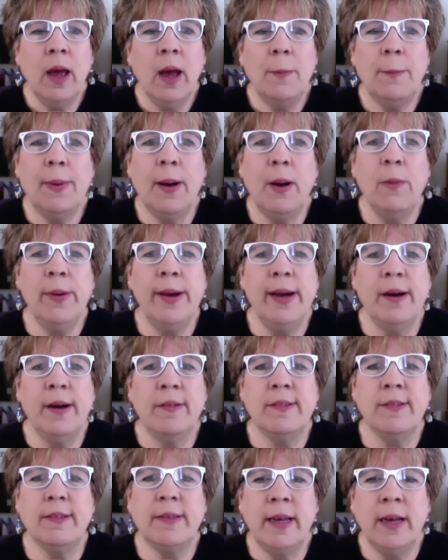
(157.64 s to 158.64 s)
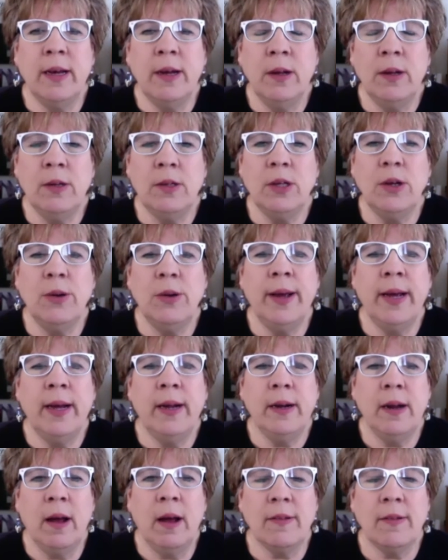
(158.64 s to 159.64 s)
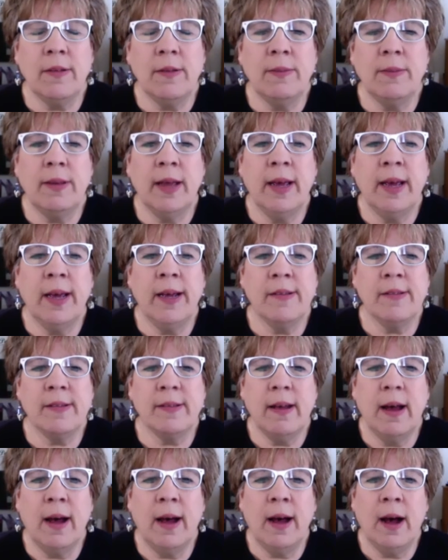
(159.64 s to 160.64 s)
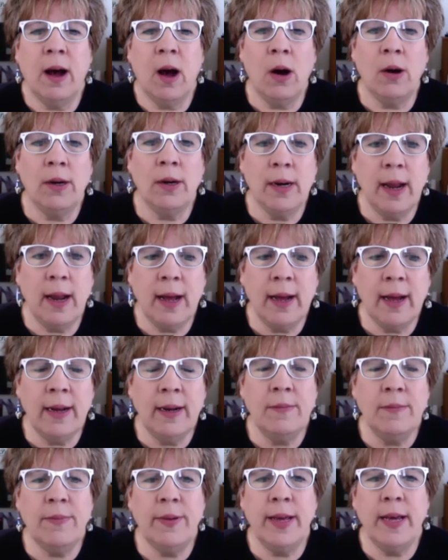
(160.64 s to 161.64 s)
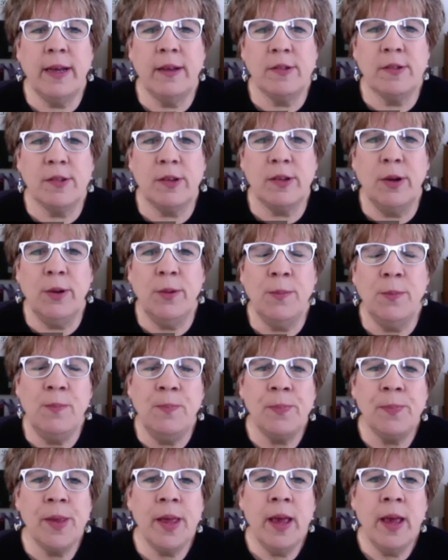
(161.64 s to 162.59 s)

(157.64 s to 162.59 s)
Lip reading: But we are still doing lots of things online via Zoom,